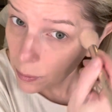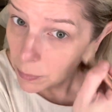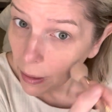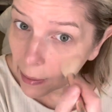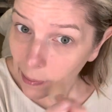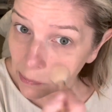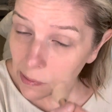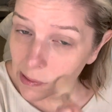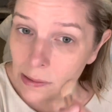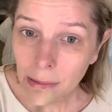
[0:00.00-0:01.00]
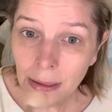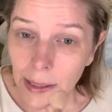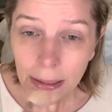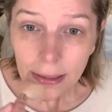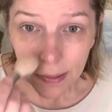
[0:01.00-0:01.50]
I was
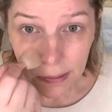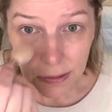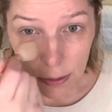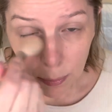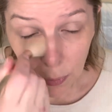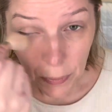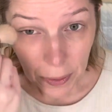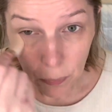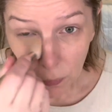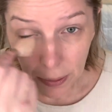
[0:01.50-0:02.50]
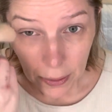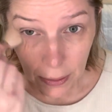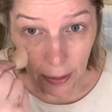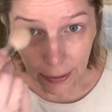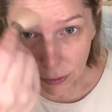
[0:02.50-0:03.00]
getting to the point where
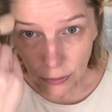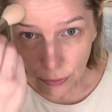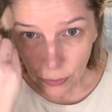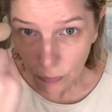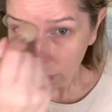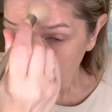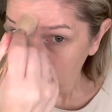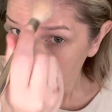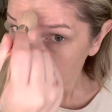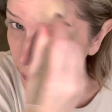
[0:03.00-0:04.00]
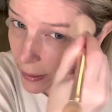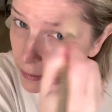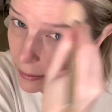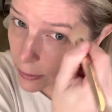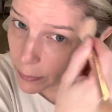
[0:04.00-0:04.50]
I could no longer wear
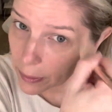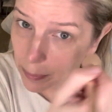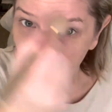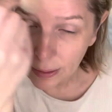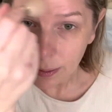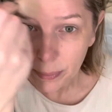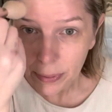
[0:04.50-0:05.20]
liquid makeup,